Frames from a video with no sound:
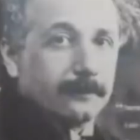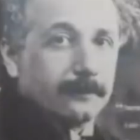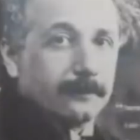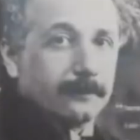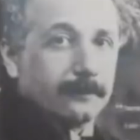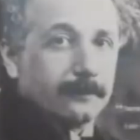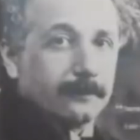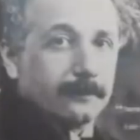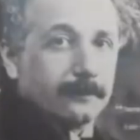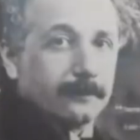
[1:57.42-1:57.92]

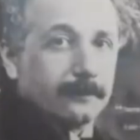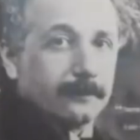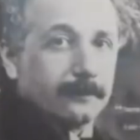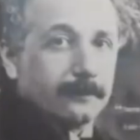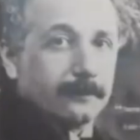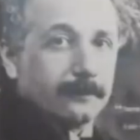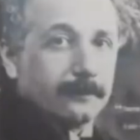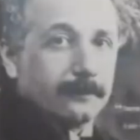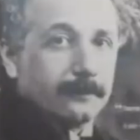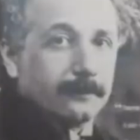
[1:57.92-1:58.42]

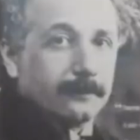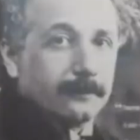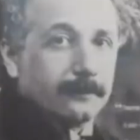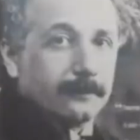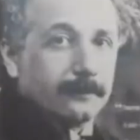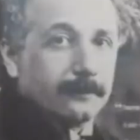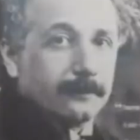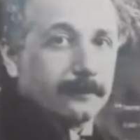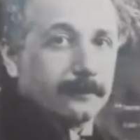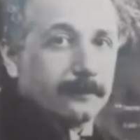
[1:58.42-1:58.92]

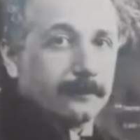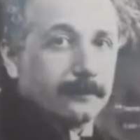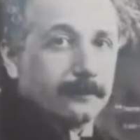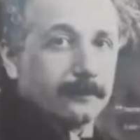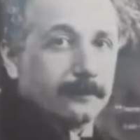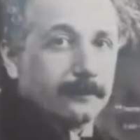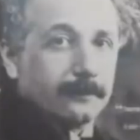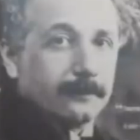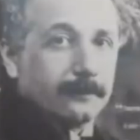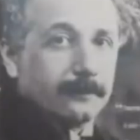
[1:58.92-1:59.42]

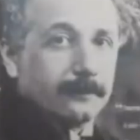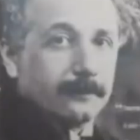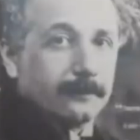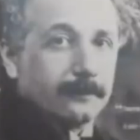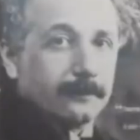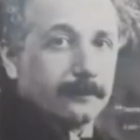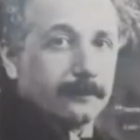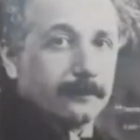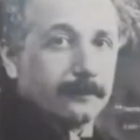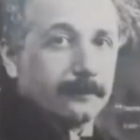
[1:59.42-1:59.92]

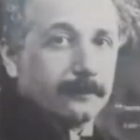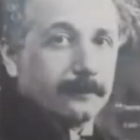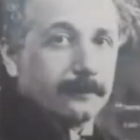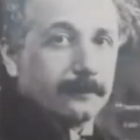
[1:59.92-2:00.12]
(not speaking)